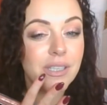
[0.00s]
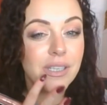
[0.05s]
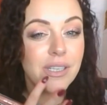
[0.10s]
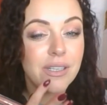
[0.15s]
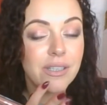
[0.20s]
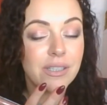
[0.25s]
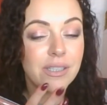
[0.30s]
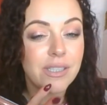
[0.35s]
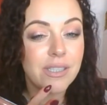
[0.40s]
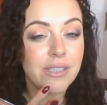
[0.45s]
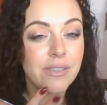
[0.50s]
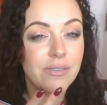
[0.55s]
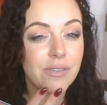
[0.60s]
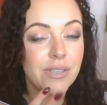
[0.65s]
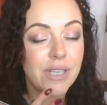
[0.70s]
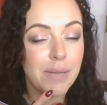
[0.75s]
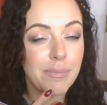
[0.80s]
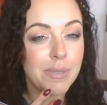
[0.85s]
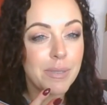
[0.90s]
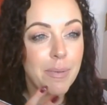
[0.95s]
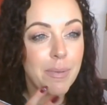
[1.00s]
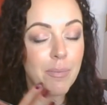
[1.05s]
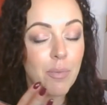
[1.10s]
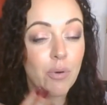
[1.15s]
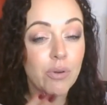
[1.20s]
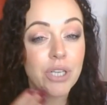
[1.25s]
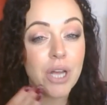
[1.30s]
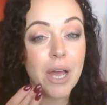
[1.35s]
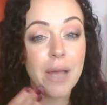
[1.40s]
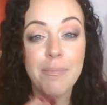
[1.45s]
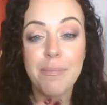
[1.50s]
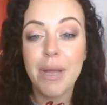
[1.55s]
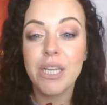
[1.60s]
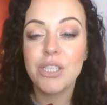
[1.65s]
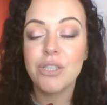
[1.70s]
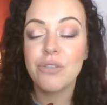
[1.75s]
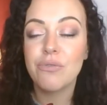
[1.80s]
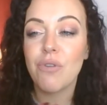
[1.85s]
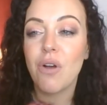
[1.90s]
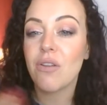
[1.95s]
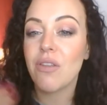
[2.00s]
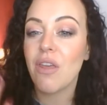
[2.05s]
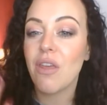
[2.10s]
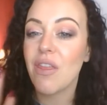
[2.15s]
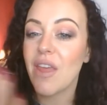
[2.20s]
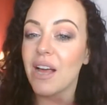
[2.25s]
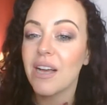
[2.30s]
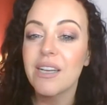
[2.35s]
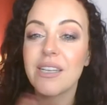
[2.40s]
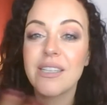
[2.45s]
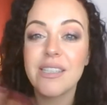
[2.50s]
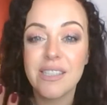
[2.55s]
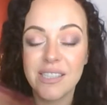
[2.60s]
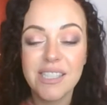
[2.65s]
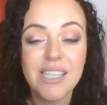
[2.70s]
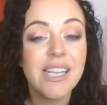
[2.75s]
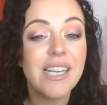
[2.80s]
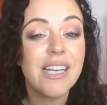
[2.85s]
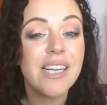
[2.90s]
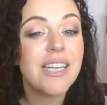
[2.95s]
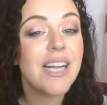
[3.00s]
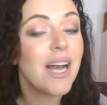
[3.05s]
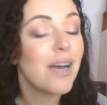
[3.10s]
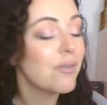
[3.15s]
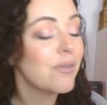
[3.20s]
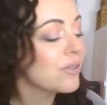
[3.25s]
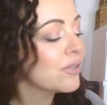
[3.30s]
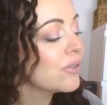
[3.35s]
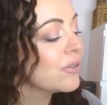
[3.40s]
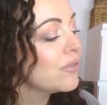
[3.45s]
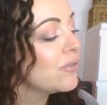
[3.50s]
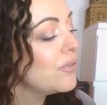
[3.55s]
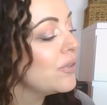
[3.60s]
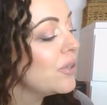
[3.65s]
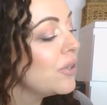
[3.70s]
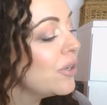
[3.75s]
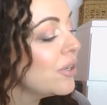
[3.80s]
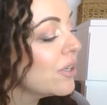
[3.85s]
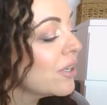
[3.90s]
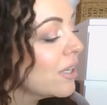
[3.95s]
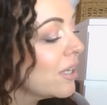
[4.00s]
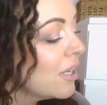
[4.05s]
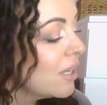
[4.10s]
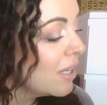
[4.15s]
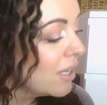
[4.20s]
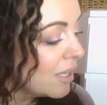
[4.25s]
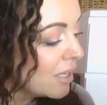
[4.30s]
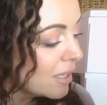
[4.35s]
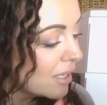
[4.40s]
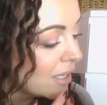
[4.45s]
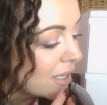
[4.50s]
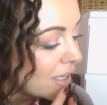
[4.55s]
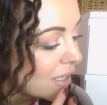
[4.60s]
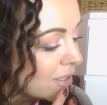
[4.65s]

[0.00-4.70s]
your lips a bit more dimension rather than that concealed out sort of look. The